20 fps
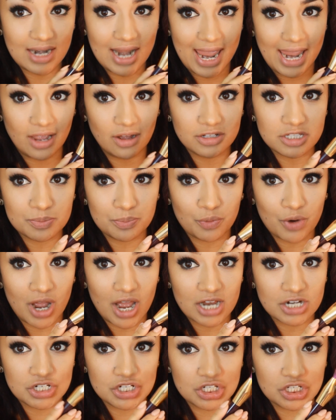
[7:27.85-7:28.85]
and an angled
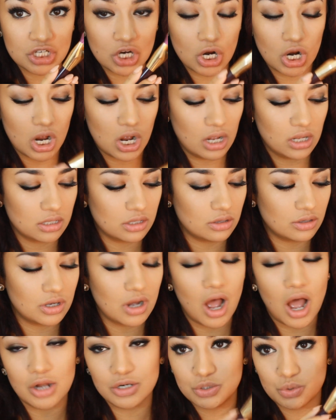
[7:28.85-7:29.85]
brush, a little
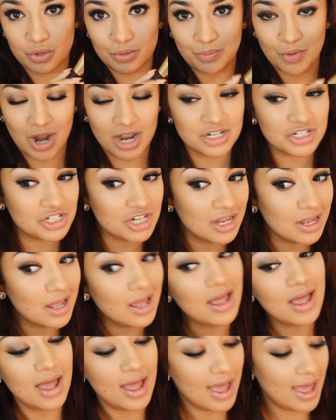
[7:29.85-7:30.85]
contour brush,
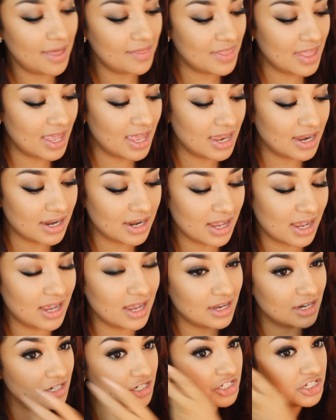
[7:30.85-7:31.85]
and then
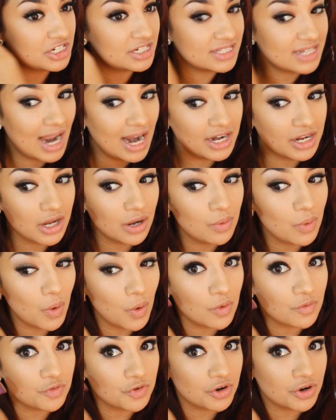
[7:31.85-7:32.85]
just kind of go
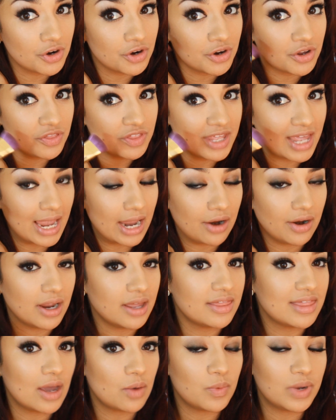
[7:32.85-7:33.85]
over the
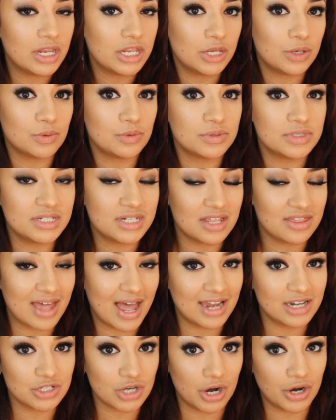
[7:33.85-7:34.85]
area that we used
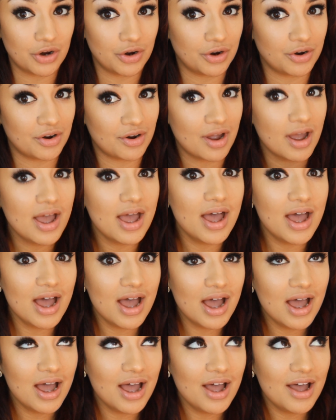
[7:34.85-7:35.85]
that darker
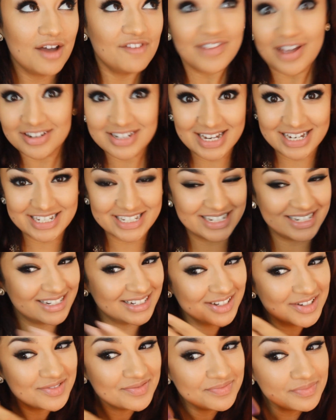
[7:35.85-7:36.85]

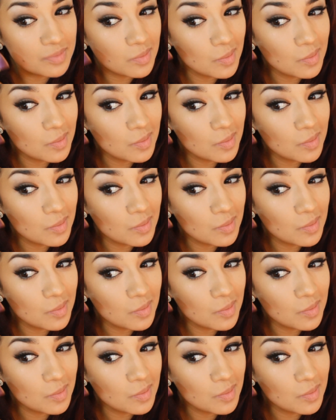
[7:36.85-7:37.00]
foundation.